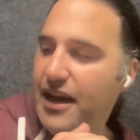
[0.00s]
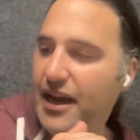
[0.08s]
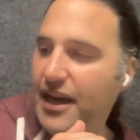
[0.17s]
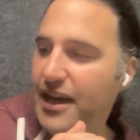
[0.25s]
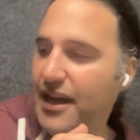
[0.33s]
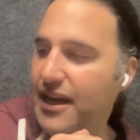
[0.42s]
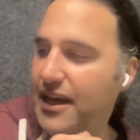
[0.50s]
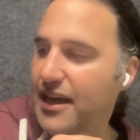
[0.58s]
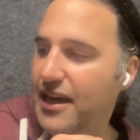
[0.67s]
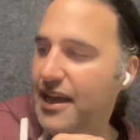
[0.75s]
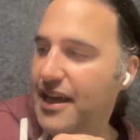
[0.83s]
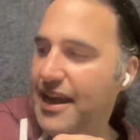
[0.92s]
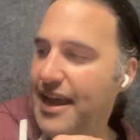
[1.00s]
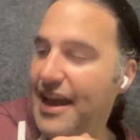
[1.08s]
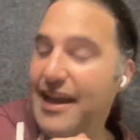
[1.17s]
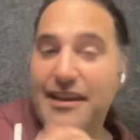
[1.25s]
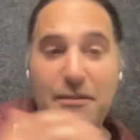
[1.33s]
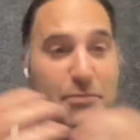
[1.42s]

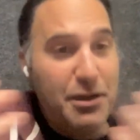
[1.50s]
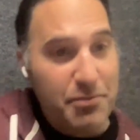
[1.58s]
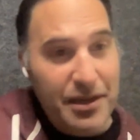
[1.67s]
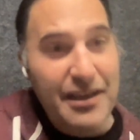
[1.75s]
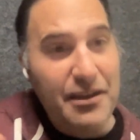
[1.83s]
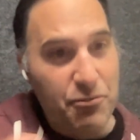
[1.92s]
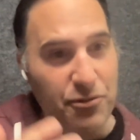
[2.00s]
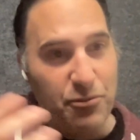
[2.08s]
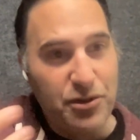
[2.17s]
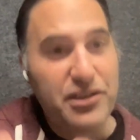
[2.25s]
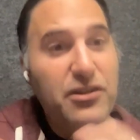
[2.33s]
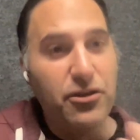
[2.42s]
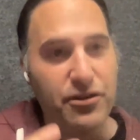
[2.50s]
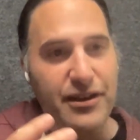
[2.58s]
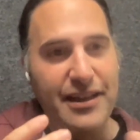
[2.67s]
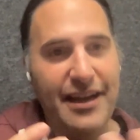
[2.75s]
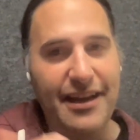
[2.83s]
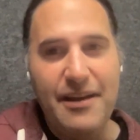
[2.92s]
And in B2B, we're still
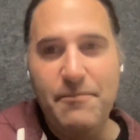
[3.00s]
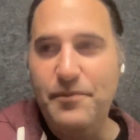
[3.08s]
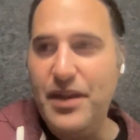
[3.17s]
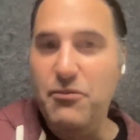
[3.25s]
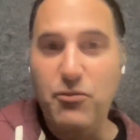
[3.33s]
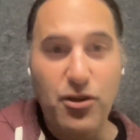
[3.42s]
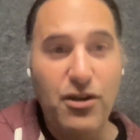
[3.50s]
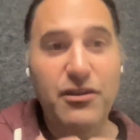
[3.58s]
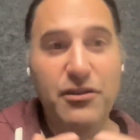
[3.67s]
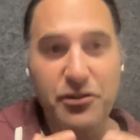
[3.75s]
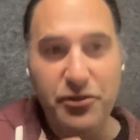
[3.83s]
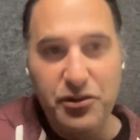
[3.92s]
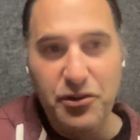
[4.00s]
learning that game, and we're all